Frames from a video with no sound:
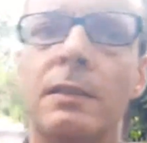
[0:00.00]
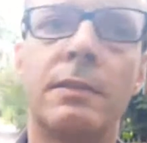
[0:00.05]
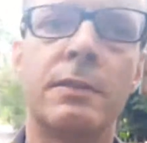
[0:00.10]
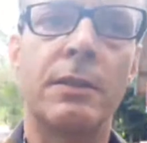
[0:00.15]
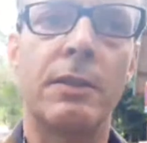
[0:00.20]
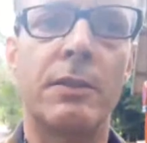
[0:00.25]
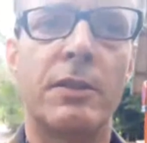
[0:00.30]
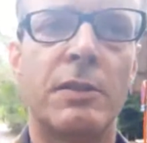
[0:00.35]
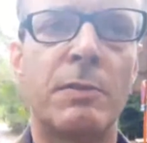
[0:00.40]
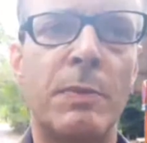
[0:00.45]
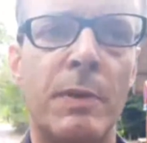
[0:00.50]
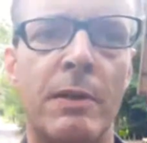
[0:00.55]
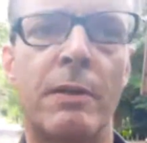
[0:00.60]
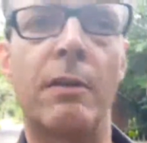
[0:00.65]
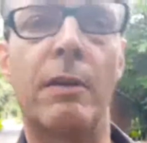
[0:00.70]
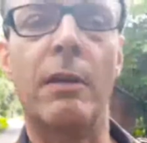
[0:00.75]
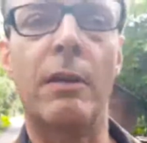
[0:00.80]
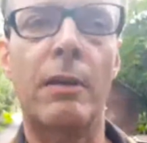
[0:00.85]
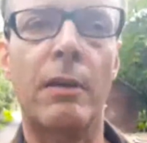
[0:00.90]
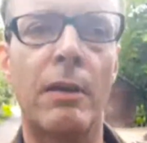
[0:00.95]
So this has been
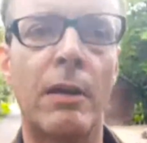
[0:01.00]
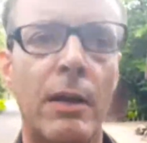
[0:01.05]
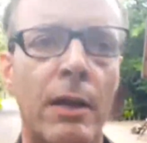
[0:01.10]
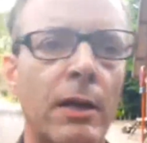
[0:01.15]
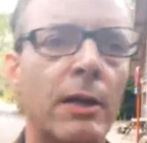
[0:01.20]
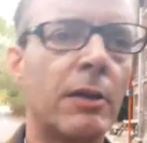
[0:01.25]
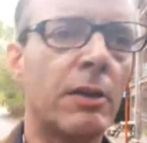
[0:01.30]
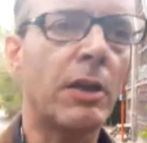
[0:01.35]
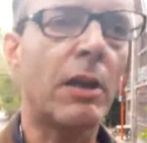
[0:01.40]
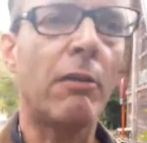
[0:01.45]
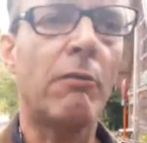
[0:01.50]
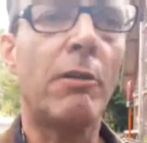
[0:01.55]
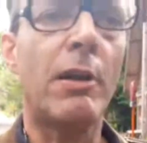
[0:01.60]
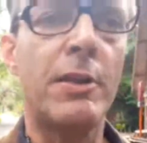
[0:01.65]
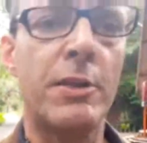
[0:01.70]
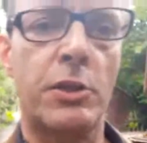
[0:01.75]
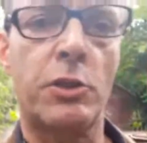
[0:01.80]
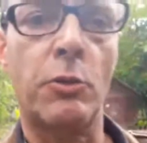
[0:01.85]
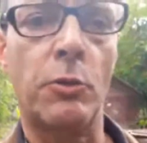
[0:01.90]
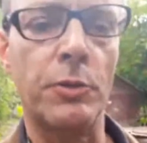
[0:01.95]
a
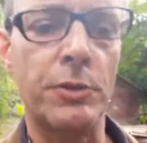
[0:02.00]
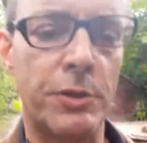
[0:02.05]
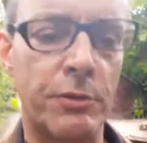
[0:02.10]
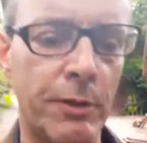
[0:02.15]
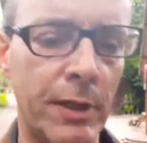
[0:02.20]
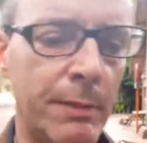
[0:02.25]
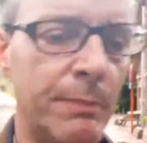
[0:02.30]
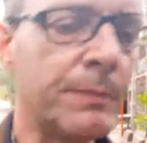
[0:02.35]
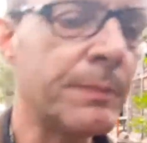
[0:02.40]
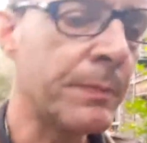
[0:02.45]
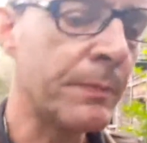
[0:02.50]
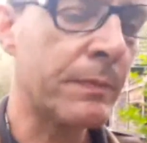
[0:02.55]
rather short stream,